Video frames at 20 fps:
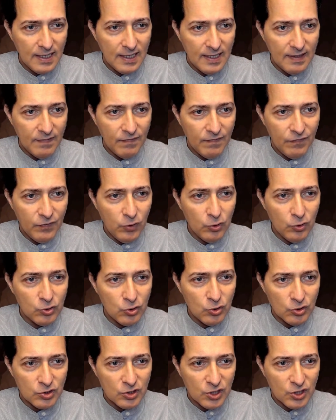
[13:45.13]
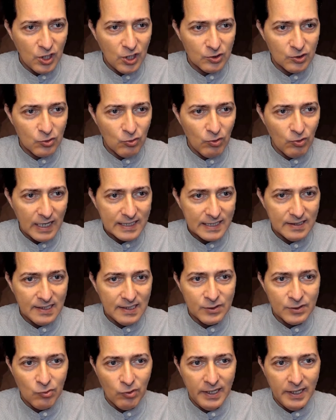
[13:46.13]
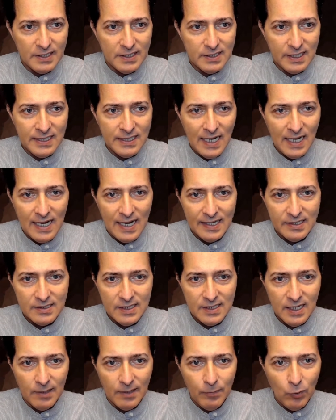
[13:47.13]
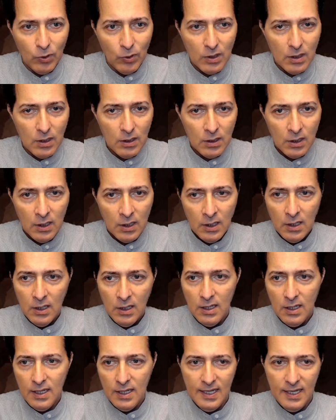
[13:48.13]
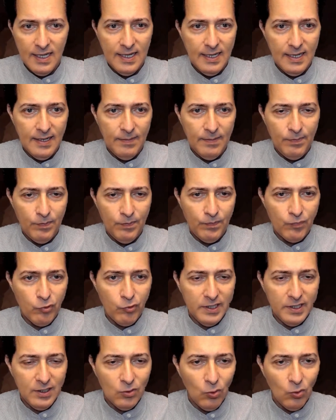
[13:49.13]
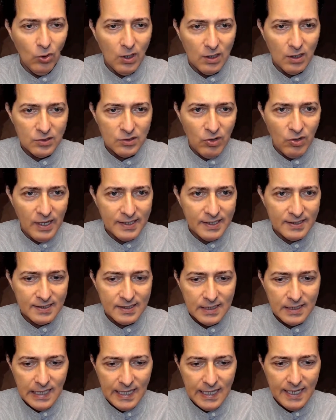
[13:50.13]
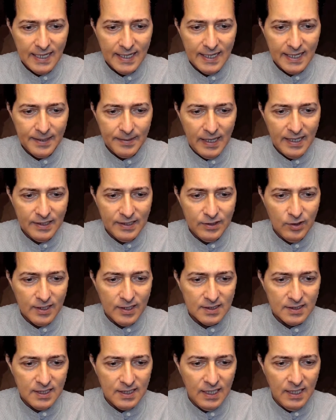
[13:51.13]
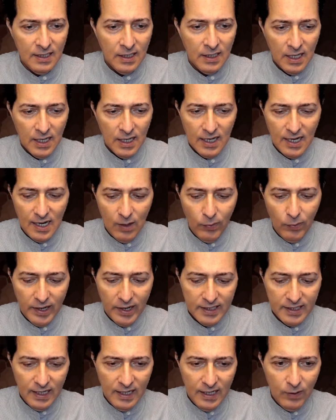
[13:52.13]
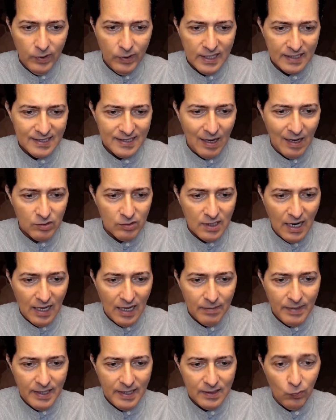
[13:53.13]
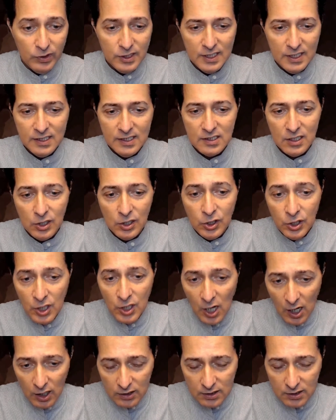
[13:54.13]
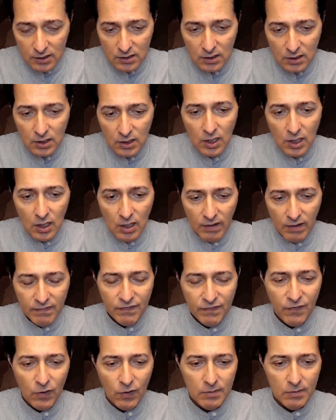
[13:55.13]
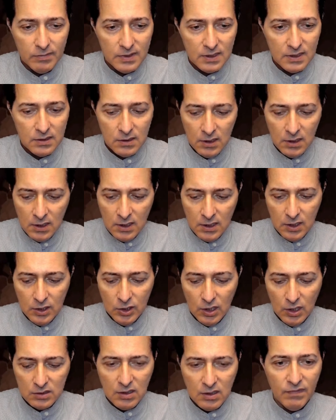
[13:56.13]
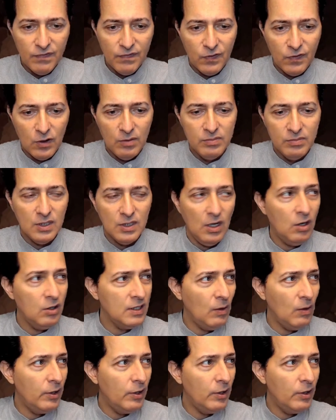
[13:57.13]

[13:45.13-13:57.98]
futures contract that trades in ICE Singapore. Pretty cool contract, and you can see how we are dealing with a down climate, which is not confirmed on our